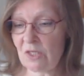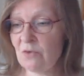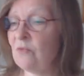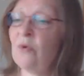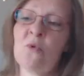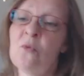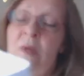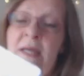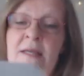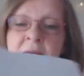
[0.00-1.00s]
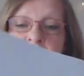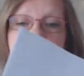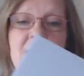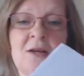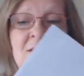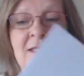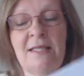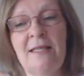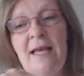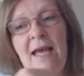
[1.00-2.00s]
So I put all my
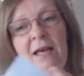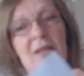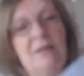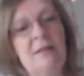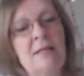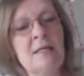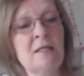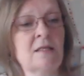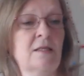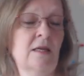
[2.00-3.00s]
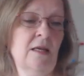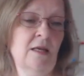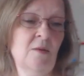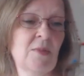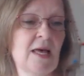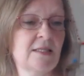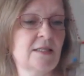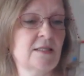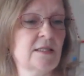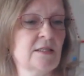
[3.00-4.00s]
yarns in there, and this
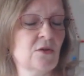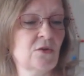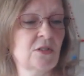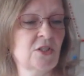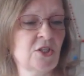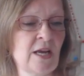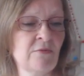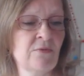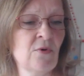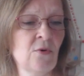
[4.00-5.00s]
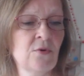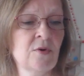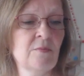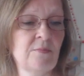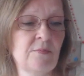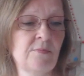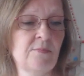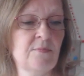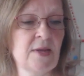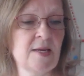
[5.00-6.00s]
pattern is called the Chevron
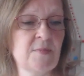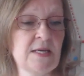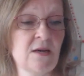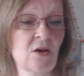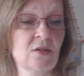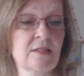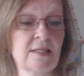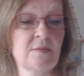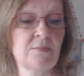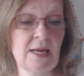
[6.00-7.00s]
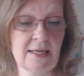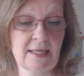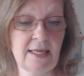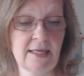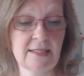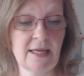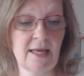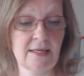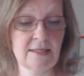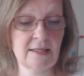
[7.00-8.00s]
baby car seat blanket,
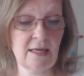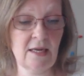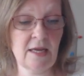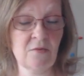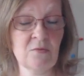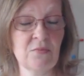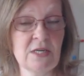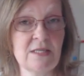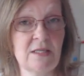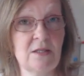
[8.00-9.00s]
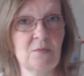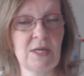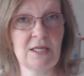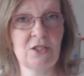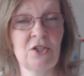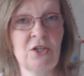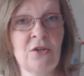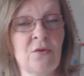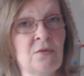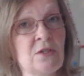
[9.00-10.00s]
and I haven't printed the picture
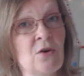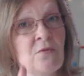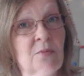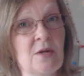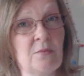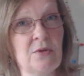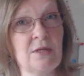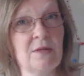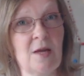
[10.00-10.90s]
of it off, but I'll put a